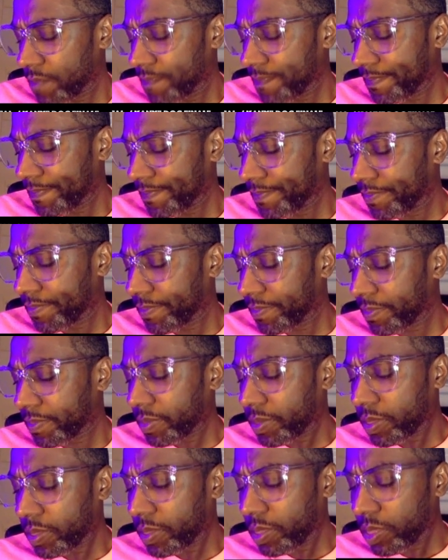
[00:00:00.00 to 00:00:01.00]

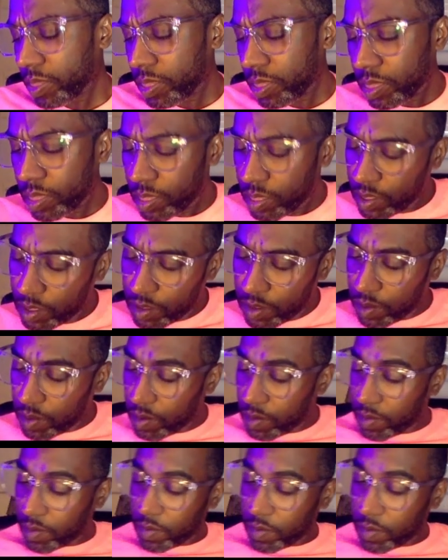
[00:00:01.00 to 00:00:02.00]

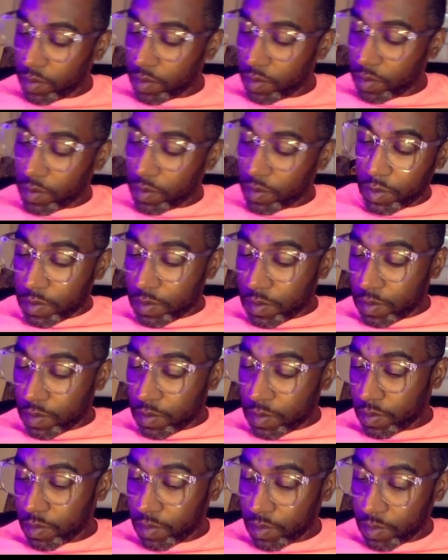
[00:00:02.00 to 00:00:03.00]

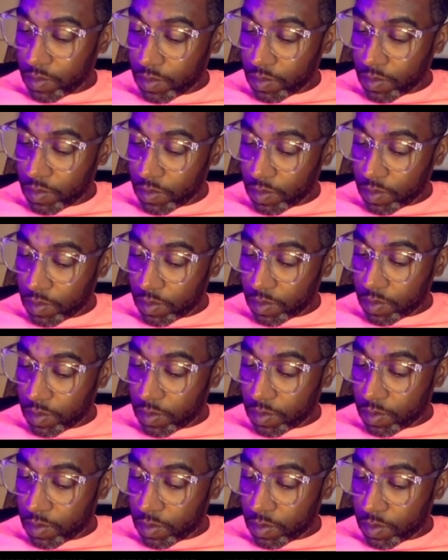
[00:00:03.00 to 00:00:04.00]

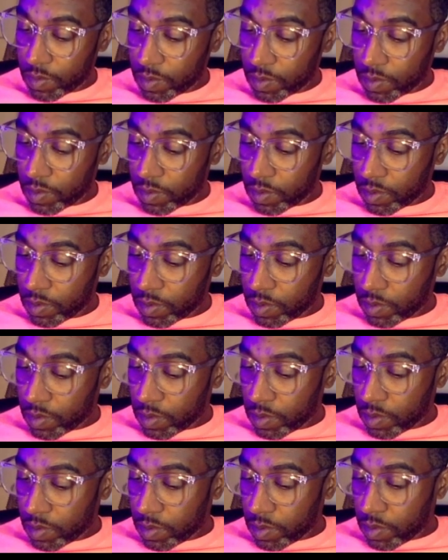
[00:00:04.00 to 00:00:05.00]

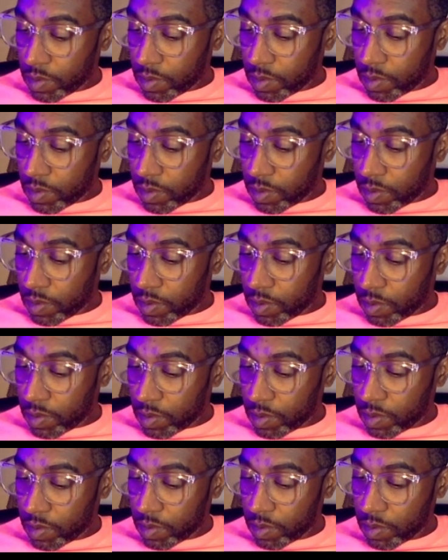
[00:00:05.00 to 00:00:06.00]

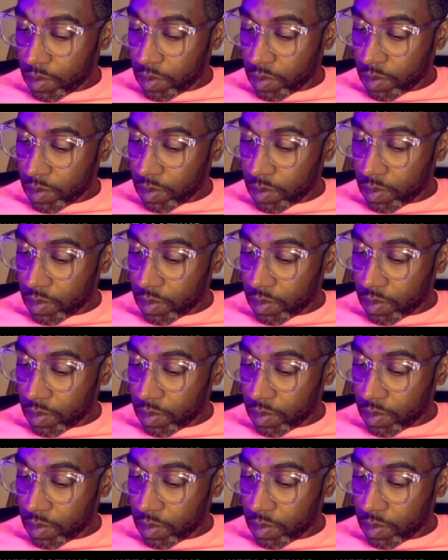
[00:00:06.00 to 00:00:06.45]
No words are spoken by the person on screen.